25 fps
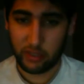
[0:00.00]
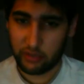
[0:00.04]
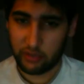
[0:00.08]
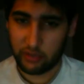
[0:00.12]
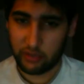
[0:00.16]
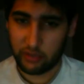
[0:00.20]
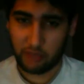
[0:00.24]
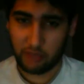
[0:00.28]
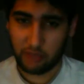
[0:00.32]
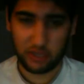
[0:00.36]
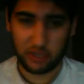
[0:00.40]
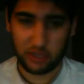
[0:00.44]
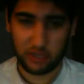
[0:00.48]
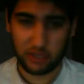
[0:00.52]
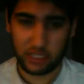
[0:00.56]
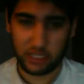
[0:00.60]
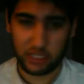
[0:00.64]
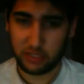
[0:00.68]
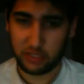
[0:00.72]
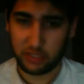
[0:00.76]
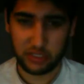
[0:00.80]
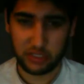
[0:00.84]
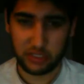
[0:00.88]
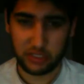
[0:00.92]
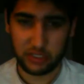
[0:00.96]
I'm gonna say
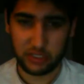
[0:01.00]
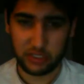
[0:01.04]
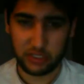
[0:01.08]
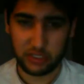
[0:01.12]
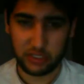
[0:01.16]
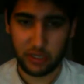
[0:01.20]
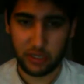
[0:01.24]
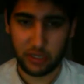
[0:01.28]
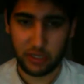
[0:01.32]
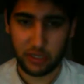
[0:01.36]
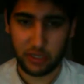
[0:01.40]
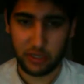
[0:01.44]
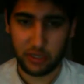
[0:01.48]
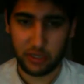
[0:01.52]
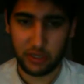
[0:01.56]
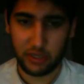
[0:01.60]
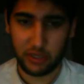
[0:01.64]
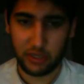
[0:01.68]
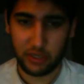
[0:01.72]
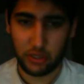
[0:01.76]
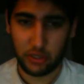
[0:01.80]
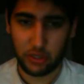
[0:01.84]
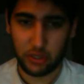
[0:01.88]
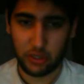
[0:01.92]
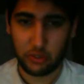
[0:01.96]
in this
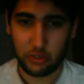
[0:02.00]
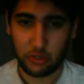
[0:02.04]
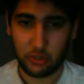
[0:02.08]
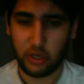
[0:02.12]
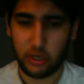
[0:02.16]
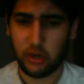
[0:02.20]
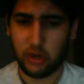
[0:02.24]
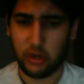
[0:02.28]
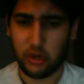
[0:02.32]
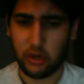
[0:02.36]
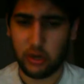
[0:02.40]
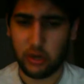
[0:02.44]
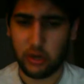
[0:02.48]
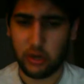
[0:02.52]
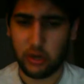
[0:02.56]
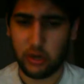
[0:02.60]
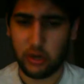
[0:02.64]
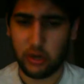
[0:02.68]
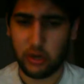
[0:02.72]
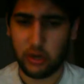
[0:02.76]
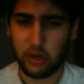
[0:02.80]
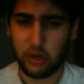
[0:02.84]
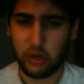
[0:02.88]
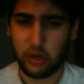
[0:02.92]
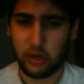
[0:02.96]
video
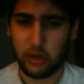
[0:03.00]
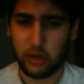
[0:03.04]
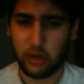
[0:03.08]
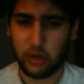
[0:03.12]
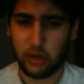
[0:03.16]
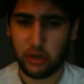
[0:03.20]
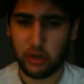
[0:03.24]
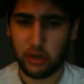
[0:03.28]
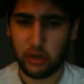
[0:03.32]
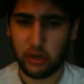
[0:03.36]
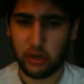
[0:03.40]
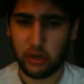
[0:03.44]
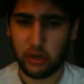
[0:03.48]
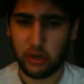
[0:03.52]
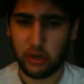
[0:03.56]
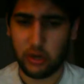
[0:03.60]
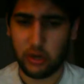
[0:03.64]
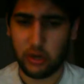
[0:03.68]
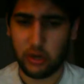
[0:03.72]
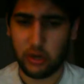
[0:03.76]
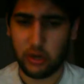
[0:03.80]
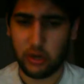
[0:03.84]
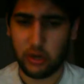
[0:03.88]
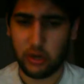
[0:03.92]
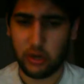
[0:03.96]
about 23
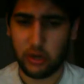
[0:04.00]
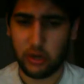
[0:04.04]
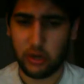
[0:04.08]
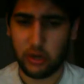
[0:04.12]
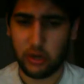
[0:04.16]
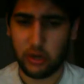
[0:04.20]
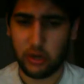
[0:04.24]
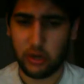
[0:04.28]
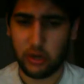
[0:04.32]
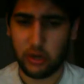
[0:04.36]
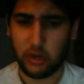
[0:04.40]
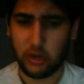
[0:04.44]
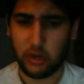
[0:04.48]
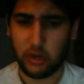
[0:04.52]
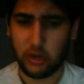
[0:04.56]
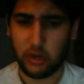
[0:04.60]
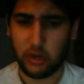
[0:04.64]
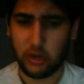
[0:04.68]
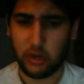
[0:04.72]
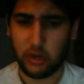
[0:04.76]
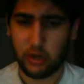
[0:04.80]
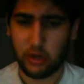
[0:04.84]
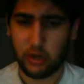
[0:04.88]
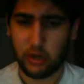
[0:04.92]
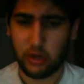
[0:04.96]
volumes. That's the amount
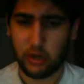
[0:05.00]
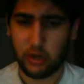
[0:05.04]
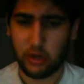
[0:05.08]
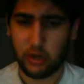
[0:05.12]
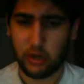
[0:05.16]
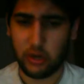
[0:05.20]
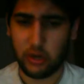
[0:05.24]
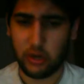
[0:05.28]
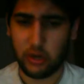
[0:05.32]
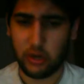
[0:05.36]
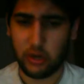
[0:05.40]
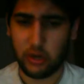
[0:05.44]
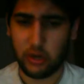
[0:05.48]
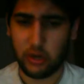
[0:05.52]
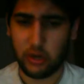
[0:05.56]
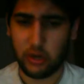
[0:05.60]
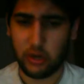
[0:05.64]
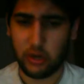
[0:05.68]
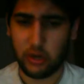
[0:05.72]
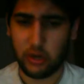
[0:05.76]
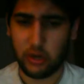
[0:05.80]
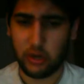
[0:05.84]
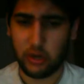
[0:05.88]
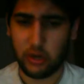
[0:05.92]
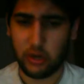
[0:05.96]
I'm
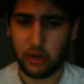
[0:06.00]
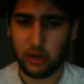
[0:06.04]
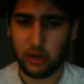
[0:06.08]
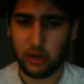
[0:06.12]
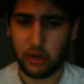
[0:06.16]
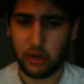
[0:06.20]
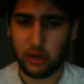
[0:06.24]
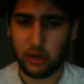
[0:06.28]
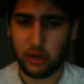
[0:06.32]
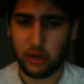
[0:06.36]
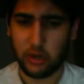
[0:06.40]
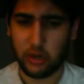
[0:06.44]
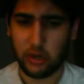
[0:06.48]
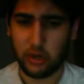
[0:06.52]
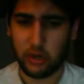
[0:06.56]
planning to do,